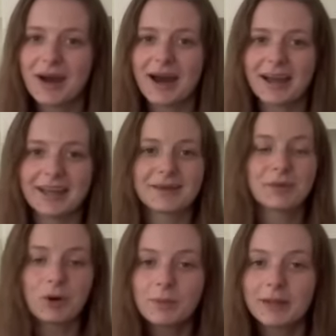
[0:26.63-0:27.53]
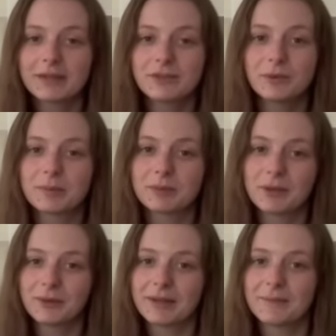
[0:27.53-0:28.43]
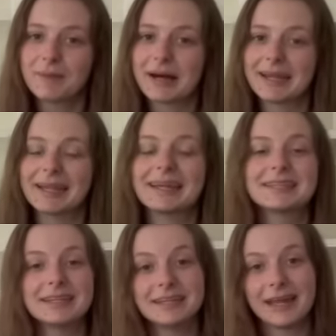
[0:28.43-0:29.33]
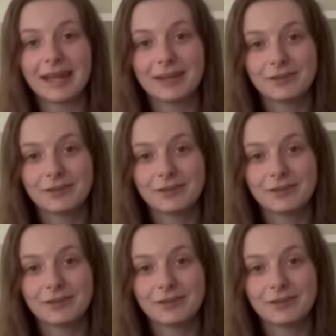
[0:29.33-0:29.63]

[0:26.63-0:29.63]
I am hoping to upload it by today.